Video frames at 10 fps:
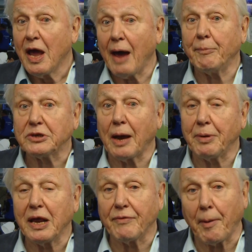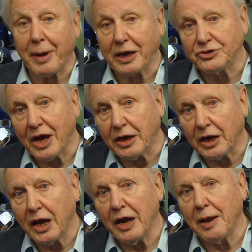and which I believe are being
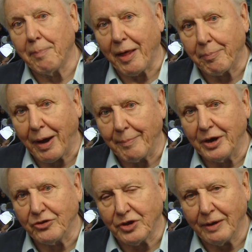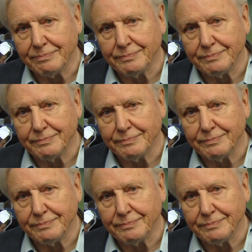stated clearly by the prime minister.